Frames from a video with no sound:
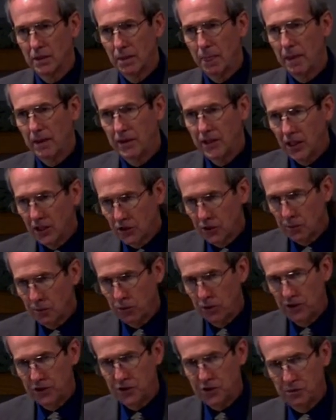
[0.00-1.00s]
The other
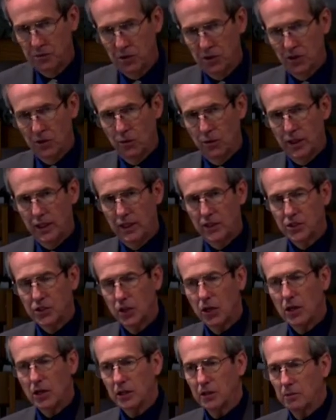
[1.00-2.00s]
principle that we didn't
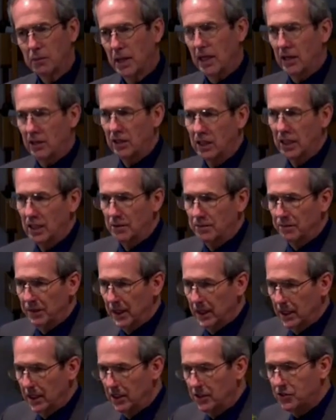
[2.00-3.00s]
talk about
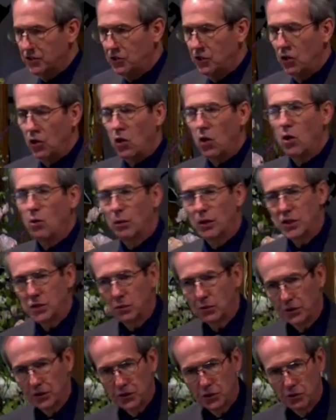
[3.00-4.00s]
is you always will
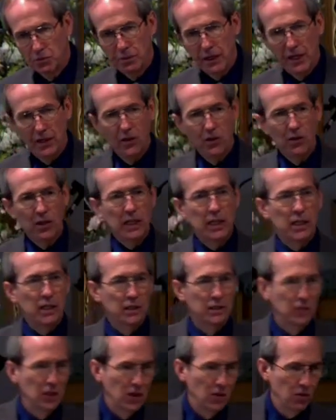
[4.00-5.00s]
do better eating
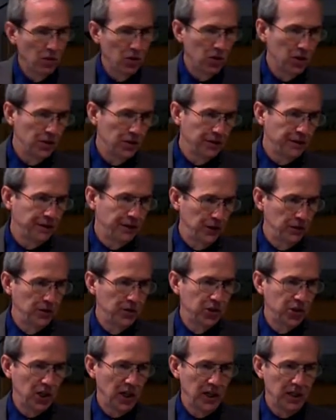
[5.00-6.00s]
lower on the food
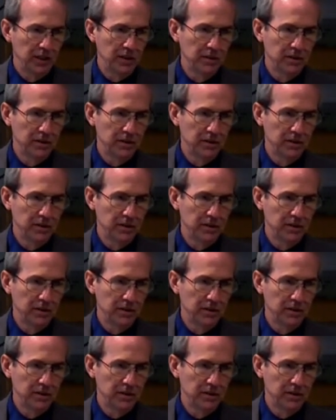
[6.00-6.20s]
chain.